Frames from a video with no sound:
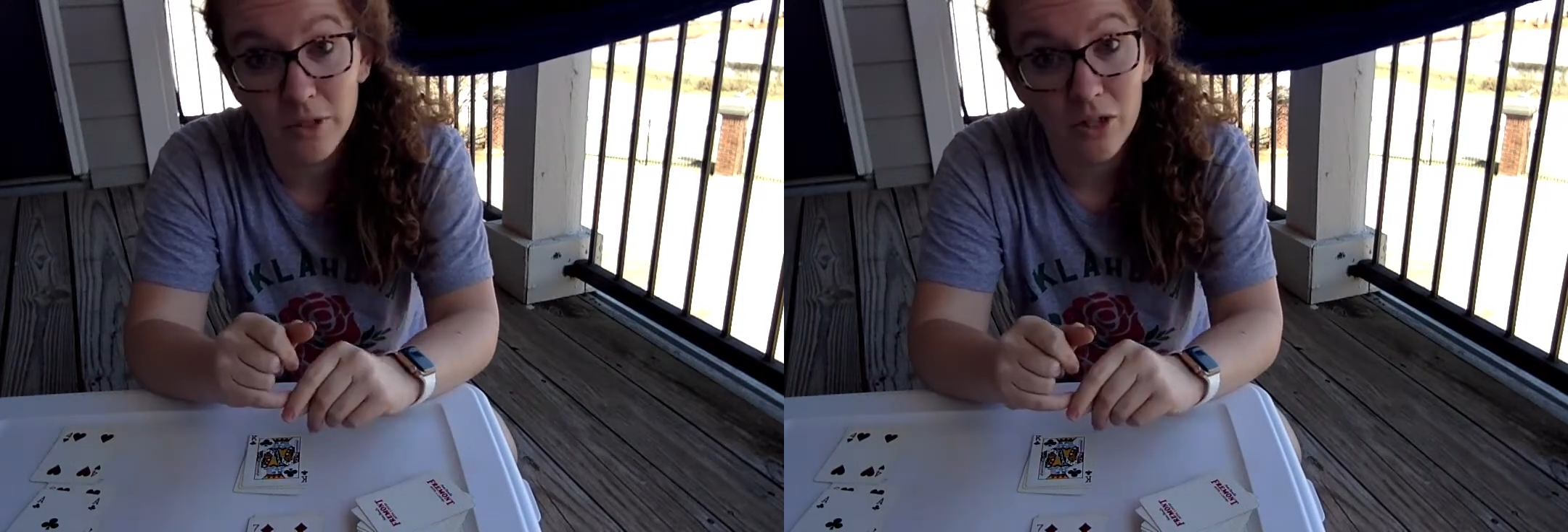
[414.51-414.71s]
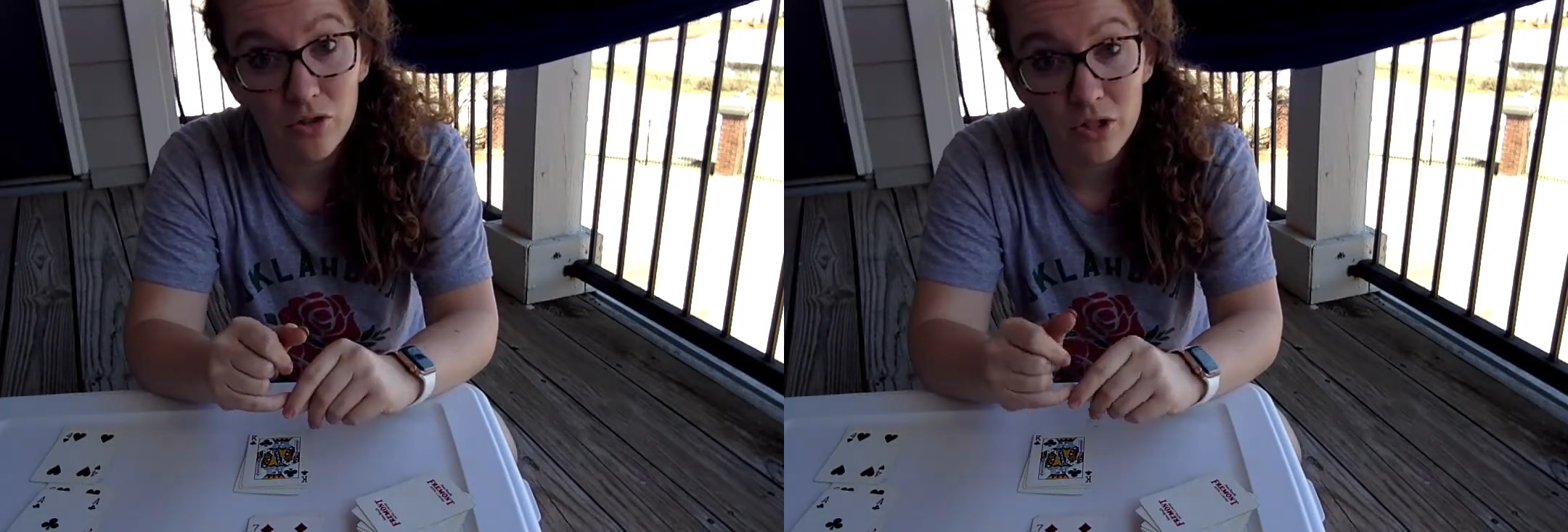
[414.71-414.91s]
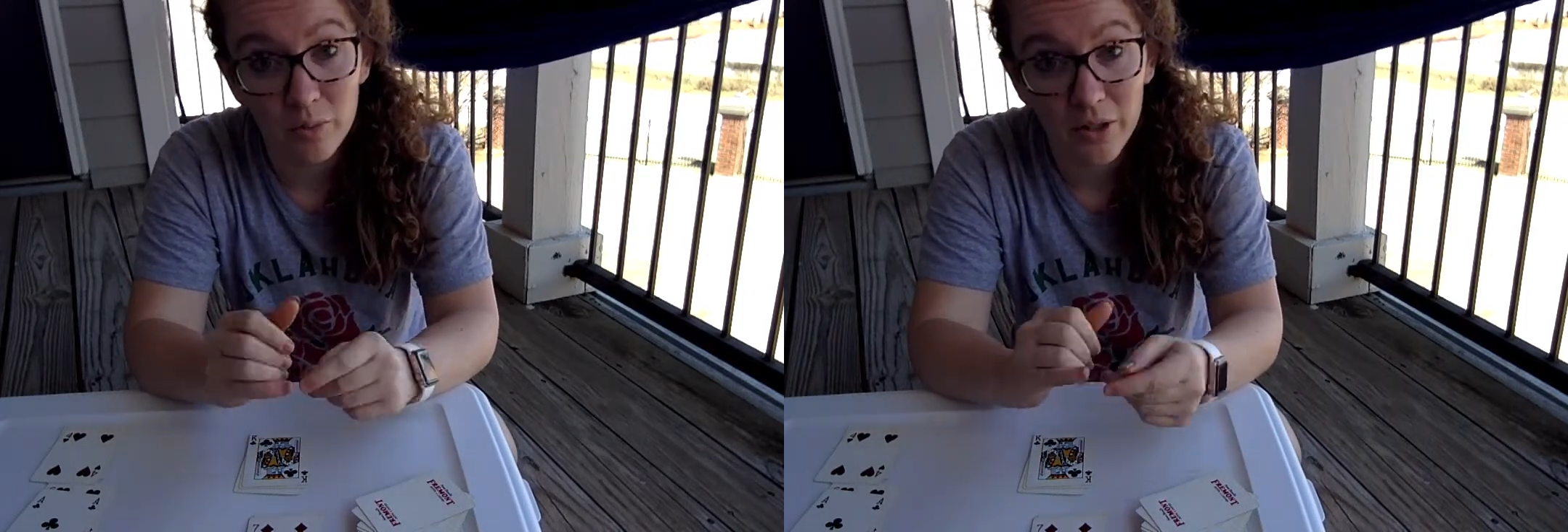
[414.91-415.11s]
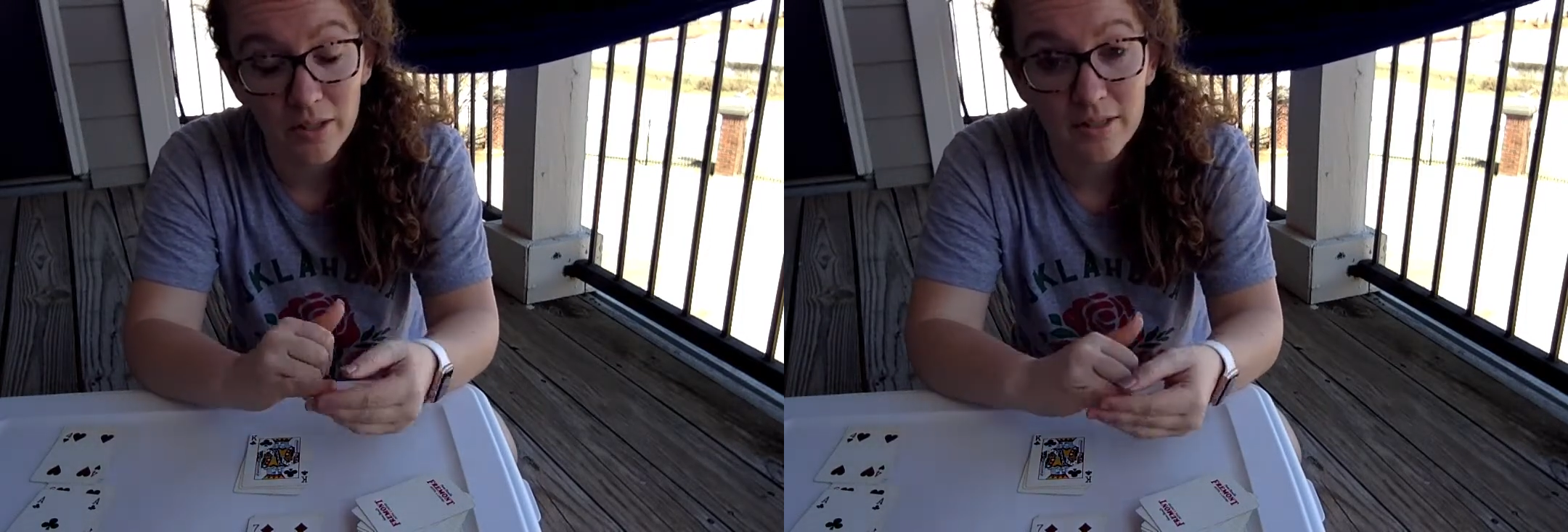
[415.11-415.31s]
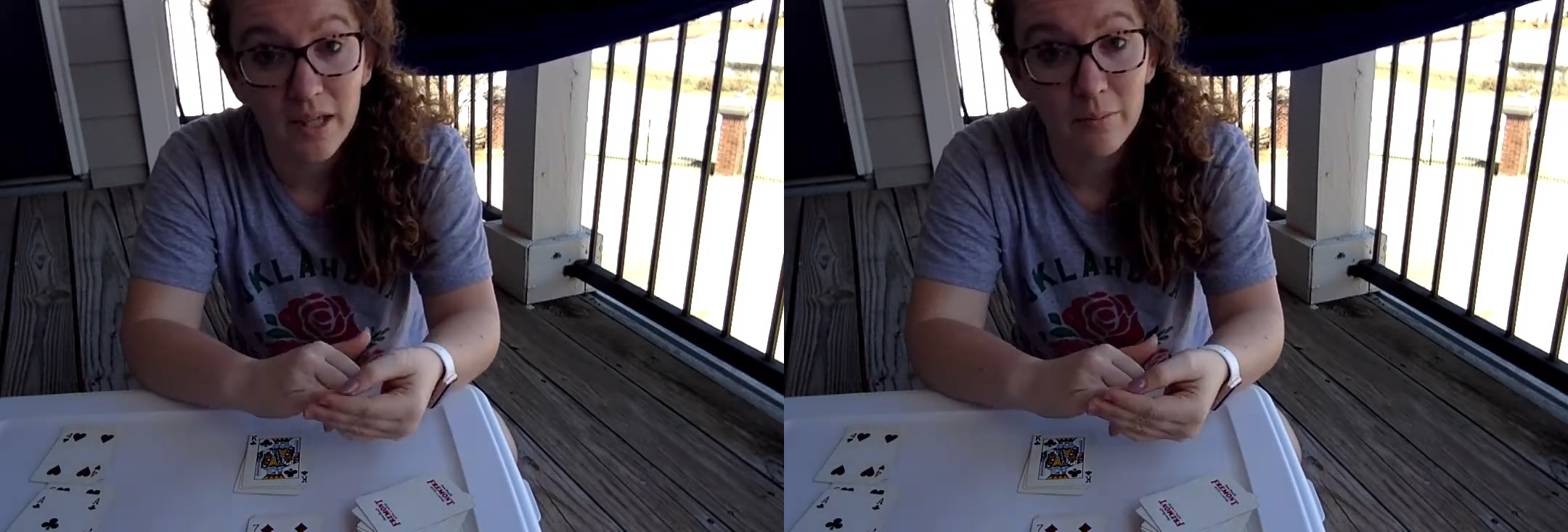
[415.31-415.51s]
interested in playing
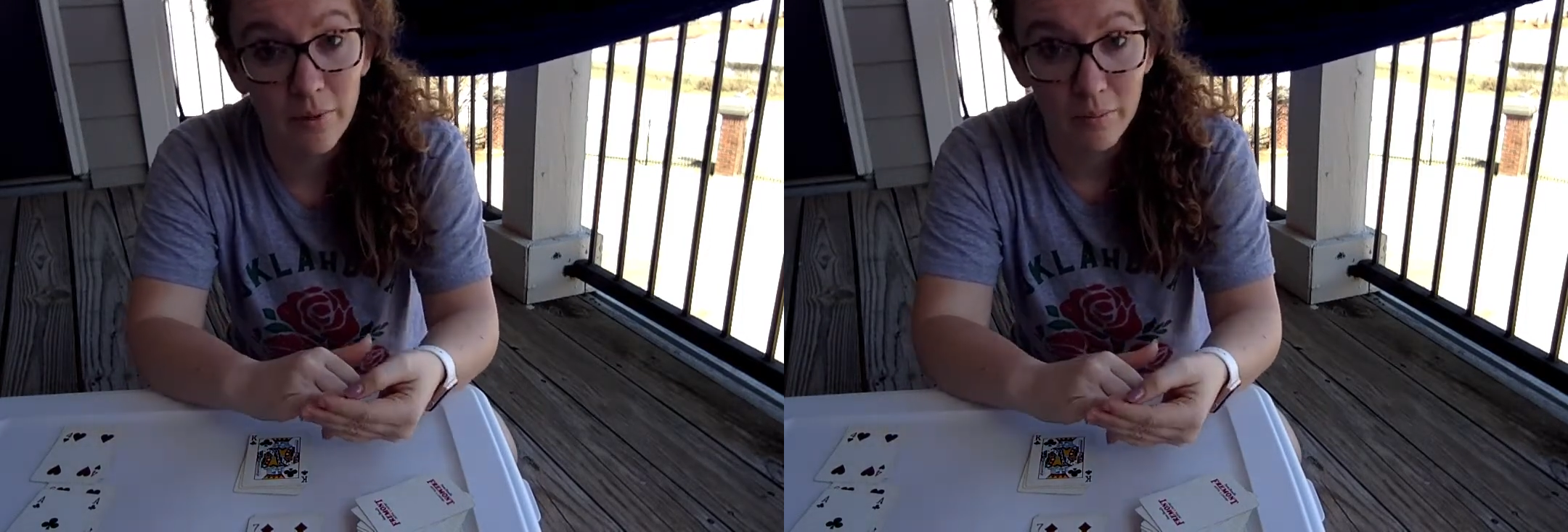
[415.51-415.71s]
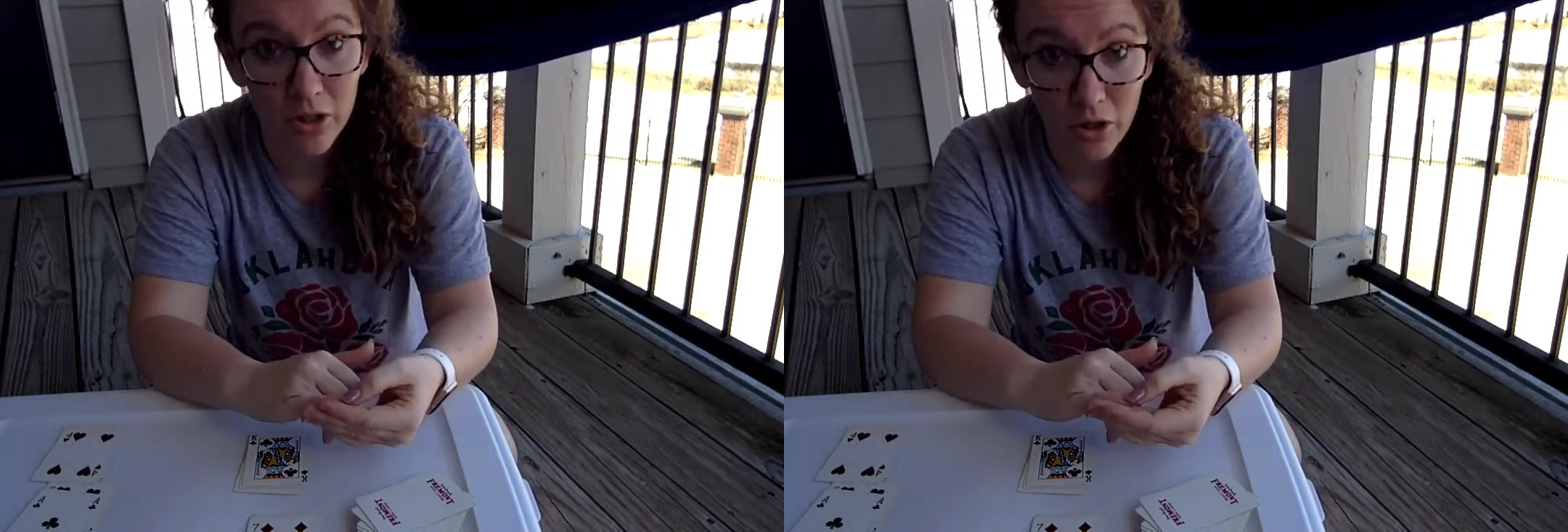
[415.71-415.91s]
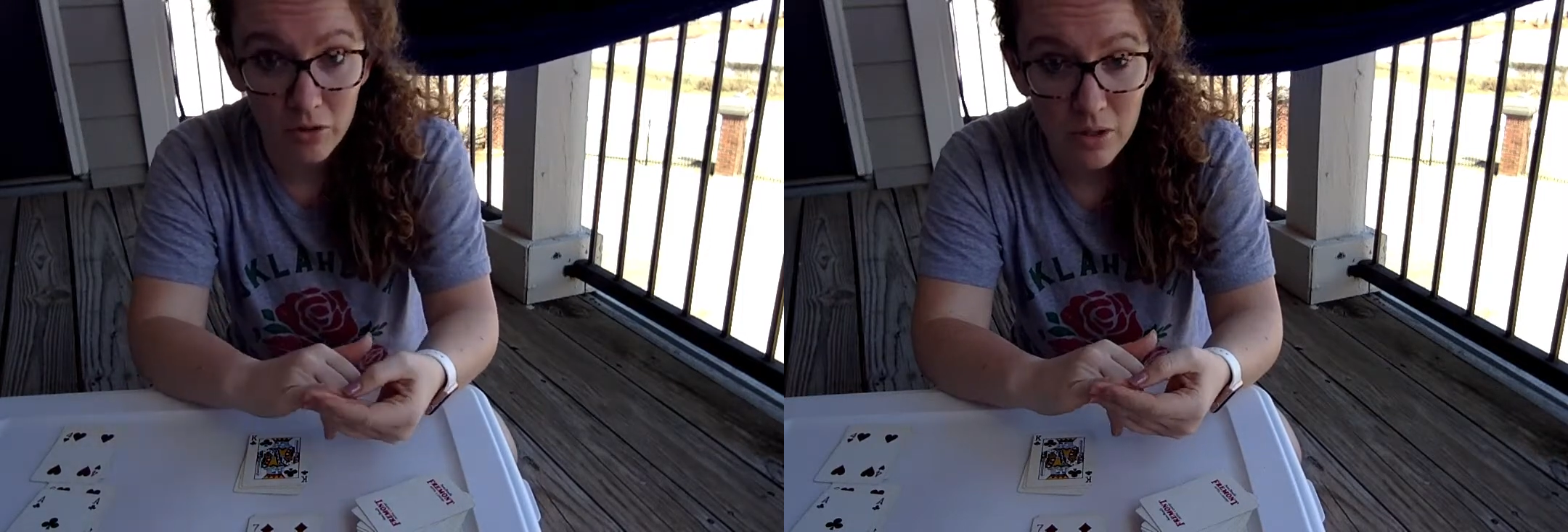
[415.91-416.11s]
this game, let me know.